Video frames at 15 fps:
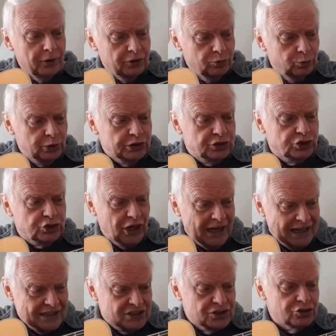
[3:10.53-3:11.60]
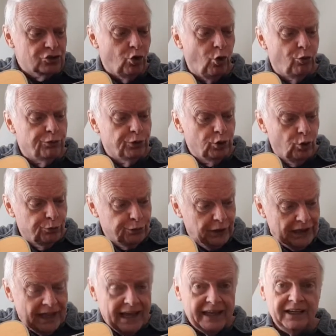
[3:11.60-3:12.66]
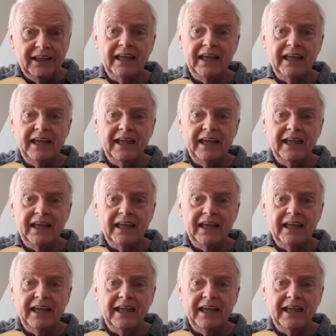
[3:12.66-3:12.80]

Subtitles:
with changes over and over again.